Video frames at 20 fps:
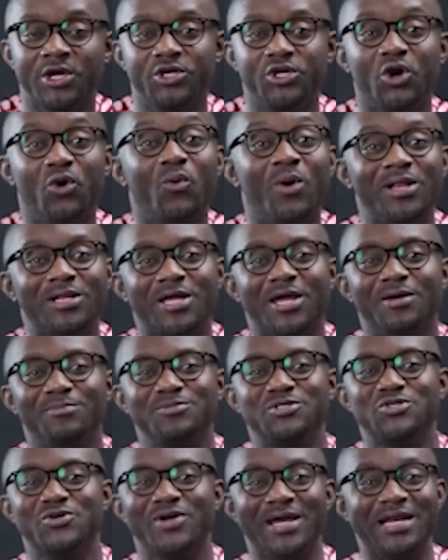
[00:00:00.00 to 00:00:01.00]
You're
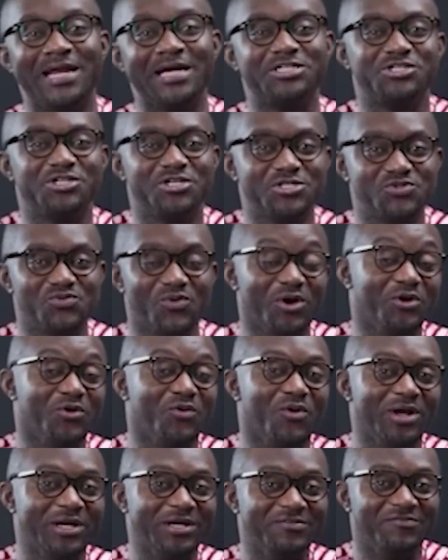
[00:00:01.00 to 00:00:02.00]
welcome to Elections
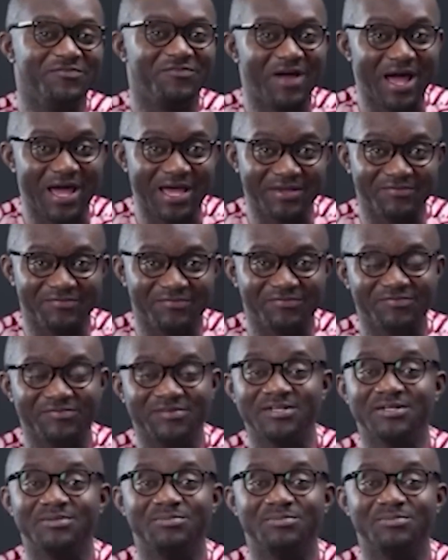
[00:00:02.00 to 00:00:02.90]
101 and 5,